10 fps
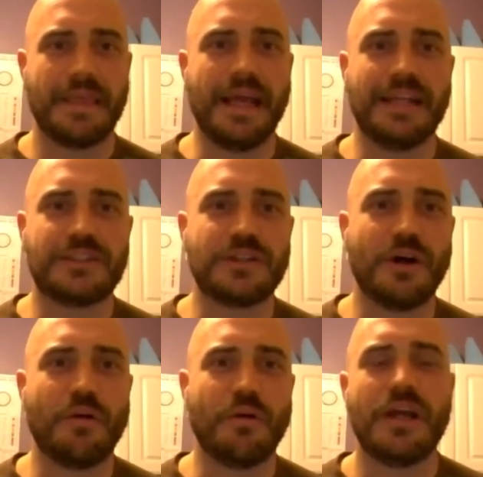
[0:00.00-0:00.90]
And
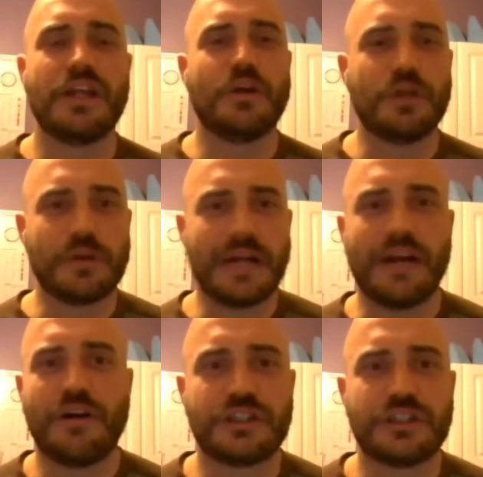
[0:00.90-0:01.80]
so, you know, when I
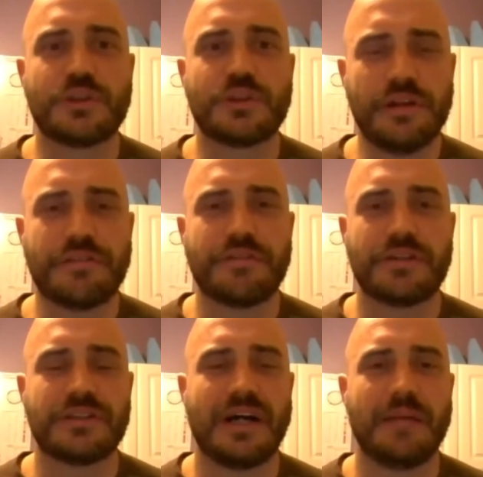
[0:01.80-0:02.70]
heard your story the
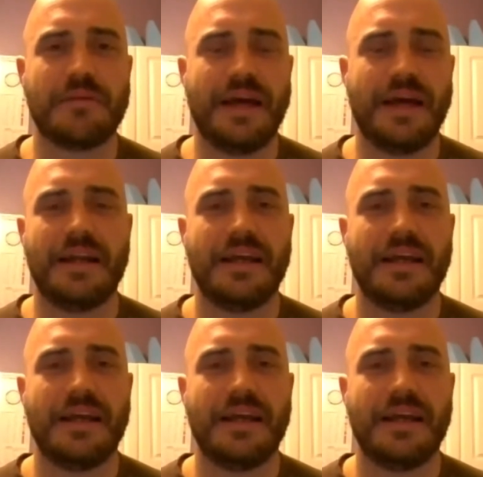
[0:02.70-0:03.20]
first time of that,